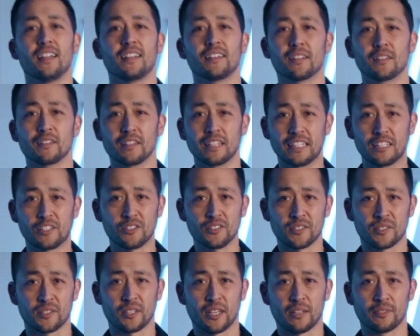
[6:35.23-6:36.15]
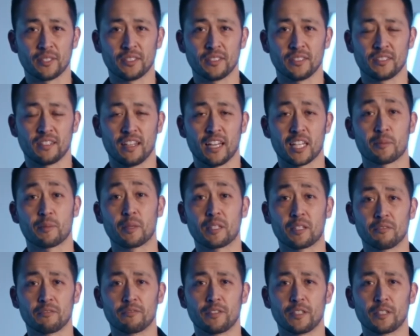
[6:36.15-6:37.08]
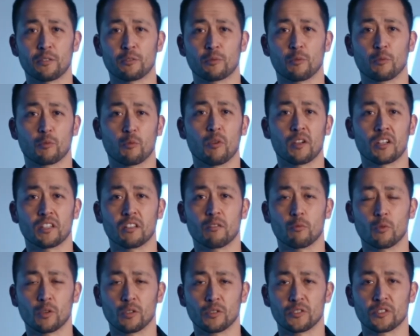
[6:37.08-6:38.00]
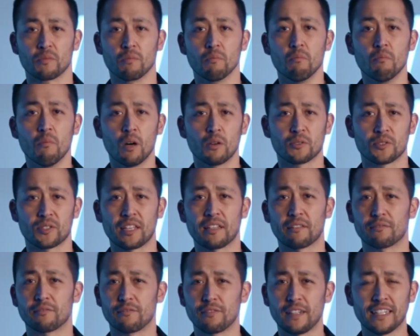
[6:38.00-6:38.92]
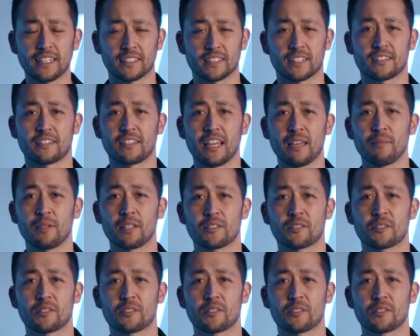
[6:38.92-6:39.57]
The Legion 7 has been configured with one of the world's most advanced gaming